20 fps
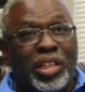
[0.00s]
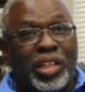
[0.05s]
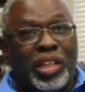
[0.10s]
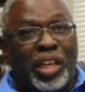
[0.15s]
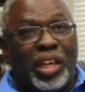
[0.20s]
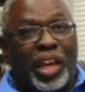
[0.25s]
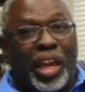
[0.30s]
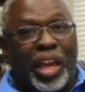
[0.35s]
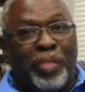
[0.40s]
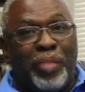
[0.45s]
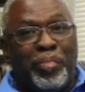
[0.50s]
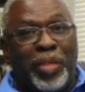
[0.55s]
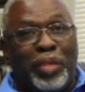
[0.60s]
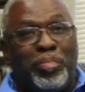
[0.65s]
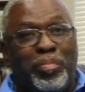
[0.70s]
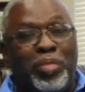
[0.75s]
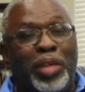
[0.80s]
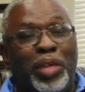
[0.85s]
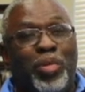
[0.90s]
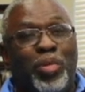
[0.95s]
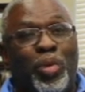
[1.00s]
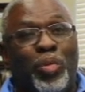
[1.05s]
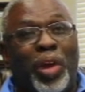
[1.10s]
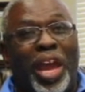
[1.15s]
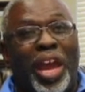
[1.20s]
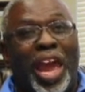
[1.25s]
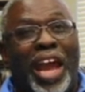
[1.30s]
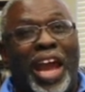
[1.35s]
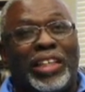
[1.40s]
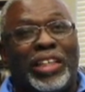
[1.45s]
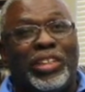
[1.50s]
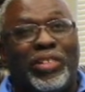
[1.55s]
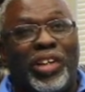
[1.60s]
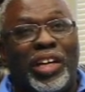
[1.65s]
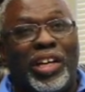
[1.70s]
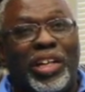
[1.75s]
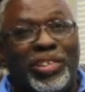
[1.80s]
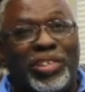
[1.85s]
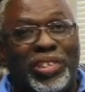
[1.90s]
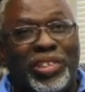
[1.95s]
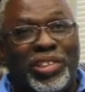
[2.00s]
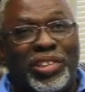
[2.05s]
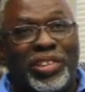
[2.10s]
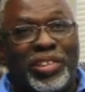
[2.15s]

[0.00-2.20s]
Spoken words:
and make people react to us.